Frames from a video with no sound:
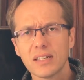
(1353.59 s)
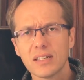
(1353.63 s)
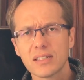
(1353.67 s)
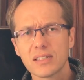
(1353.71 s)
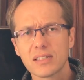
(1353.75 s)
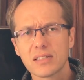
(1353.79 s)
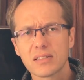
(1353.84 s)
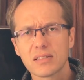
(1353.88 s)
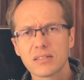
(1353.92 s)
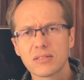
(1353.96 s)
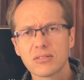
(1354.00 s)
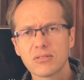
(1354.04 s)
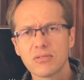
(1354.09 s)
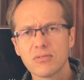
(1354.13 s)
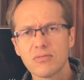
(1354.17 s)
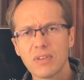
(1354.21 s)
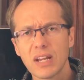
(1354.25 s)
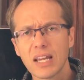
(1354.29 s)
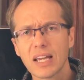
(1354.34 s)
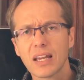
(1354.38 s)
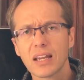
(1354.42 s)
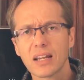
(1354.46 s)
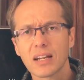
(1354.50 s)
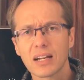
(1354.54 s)
is to
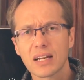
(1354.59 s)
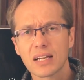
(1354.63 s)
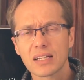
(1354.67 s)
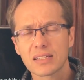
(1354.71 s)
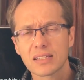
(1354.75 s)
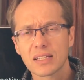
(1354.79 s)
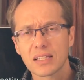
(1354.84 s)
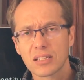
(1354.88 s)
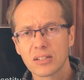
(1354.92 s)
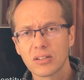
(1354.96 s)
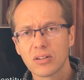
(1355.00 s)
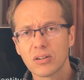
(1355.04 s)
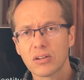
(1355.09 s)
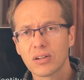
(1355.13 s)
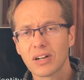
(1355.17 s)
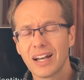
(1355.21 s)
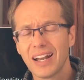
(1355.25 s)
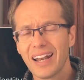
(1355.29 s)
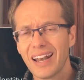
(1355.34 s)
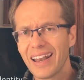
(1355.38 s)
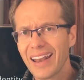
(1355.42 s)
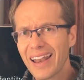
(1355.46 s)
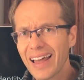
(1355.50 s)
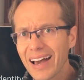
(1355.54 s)
recognize that God
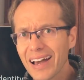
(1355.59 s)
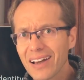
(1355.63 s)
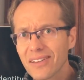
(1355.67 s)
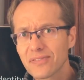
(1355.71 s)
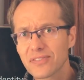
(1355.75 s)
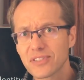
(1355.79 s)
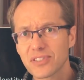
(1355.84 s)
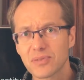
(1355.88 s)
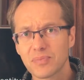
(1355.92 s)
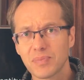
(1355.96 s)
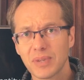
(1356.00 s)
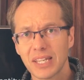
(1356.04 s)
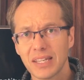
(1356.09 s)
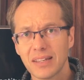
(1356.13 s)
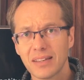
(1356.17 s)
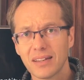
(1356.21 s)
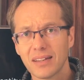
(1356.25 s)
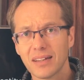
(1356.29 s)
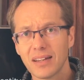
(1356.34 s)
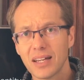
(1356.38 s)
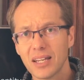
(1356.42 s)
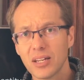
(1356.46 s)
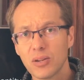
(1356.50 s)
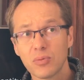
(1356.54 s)
loves me
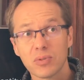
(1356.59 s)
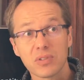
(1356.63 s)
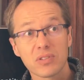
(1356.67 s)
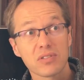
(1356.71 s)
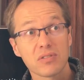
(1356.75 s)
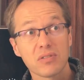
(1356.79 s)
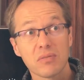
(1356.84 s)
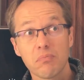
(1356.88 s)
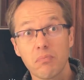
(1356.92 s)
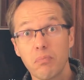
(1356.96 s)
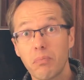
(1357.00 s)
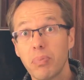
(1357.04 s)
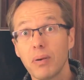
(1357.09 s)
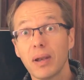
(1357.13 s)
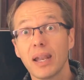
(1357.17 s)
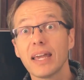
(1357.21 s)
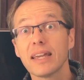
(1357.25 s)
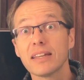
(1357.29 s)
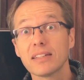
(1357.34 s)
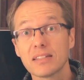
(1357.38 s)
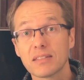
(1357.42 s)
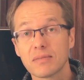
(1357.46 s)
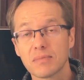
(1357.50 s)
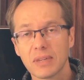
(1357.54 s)
and He wants to
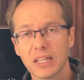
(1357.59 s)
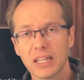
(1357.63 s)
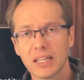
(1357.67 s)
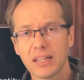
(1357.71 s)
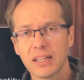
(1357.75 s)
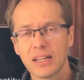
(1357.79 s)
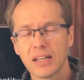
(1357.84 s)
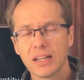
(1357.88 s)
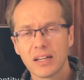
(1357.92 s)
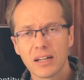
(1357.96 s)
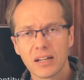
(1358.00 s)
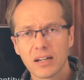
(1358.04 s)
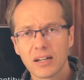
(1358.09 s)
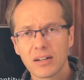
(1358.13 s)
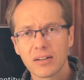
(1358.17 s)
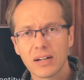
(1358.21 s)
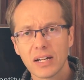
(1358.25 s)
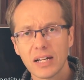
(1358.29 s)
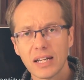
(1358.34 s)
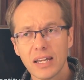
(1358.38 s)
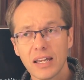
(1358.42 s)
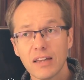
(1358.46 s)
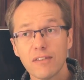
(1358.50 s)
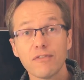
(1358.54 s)
bless me. All
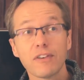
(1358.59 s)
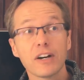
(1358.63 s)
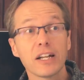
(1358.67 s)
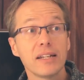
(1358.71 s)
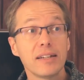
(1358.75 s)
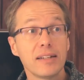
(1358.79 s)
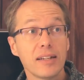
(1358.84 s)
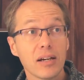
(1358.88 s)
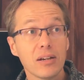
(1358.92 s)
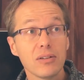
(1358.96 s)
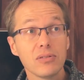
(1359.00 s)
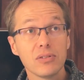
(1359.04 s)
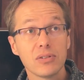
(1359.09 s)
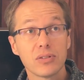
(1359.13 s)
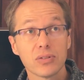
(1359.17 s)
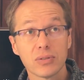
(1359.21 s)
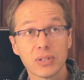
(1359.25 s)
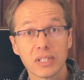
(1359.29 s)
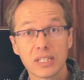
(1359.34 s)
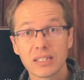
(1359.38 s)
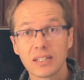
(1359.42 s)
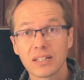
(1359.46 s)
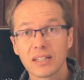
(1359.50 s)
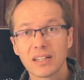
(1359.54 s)
right? If I don't do
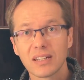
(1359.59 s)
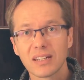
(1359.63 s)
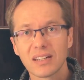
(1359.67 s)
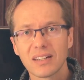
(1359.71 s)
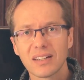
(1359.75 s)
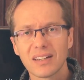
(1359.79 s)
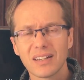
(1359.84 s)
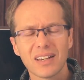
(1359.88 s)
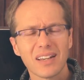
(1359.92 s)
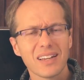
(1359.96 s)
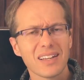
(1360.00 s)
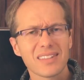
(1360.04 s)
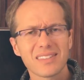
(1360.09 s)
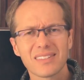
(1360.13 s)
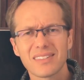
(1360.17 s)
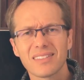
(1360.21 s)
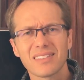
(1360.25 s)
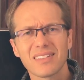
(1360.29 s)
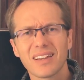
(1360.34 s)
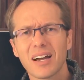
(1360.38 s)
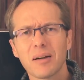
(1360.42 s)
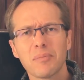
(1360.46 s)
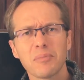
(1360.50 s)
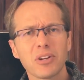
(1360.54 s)
it, it
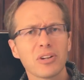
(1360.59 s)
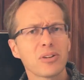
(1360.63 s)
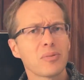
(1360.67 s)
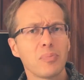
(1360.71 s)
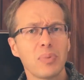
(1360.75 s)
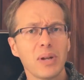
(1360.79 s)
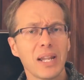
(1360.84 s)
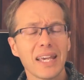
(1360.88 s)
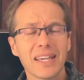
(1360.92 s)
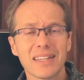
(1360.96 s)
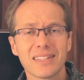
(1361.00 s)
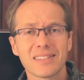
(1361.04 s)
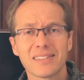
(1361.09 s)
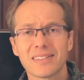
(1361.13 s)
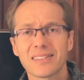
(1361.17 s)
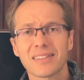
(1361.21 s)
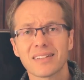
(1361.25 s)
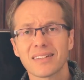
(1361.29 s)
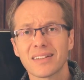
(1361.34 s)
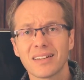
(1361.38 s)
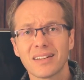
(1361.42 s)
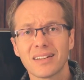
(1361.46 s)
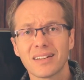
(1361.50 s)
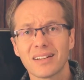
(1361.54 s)
I'm not blessed.
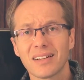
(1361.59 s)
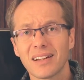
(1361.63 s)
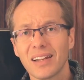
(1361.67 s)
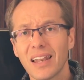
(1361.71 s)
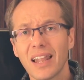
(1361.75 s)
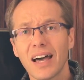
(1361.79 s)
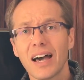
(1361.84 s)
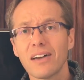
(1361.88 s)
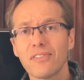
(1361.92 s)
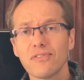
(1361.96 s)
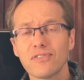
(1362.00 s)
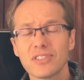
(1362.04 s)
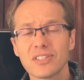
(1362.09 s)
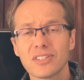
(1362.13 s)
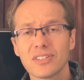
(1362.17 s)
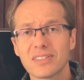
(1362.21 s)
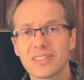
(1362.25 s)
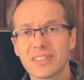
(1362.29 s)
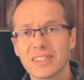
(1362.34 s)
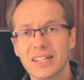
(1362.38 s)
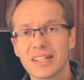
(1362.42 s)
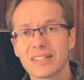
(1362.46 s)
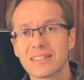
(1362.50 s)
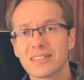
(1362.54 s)
Life
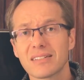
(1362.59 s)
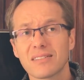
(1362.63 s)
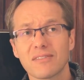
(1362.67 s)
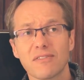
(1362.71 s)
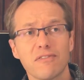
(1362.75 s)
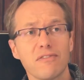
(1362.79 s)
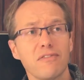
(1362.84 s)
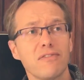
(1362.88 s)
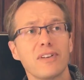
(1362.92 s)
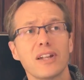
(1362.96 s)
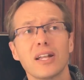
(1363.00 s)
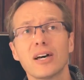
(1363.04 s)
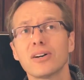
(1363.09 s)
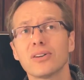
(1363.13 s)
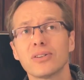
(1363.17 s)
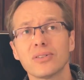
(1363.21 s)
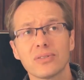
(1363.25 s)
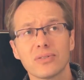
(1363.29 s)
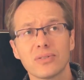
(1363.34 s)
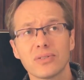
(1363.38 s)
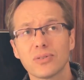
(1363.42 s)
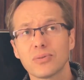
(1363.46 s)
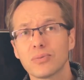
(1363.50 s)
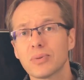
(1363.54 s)
just doesn't flow
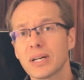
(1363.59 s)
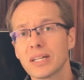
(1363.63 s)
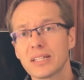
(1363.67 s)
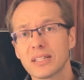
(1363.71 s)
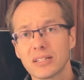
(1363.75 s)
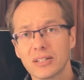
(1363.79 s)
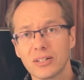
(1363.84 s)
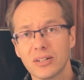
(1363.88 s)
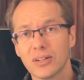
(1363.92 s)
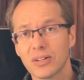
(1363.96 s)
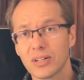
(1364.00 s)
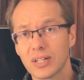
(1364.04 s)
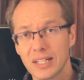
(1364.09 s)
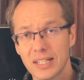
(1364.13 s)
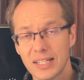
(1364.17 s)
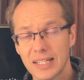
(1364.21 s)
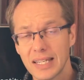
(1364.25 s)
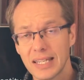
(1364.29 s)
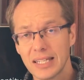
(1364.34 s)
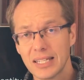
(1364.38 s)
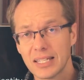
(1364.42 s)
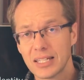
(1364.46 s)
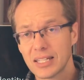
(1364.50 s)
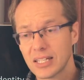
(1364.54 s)
the way that God
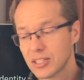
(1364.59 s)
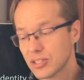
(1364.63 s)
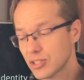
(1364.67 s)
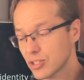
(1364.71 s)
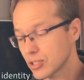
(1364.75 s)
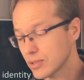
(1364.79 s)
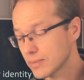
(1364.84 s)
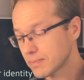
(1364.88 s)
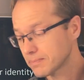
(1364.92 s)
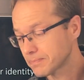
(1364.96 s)
intended it to.